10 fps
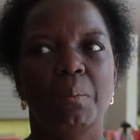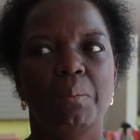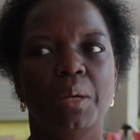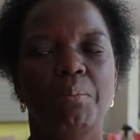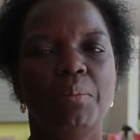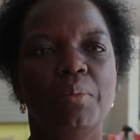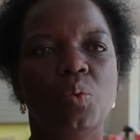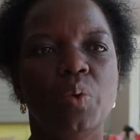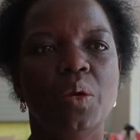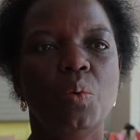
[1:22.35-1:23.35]
but maybe
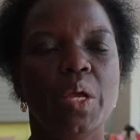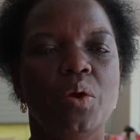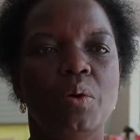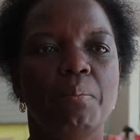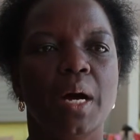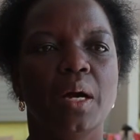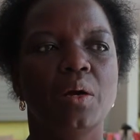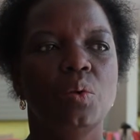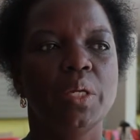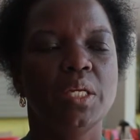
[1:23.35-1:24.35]
when we go back,
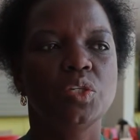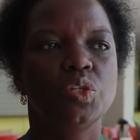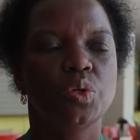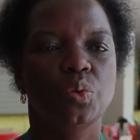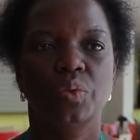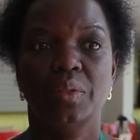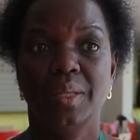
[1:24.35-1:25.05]
we need to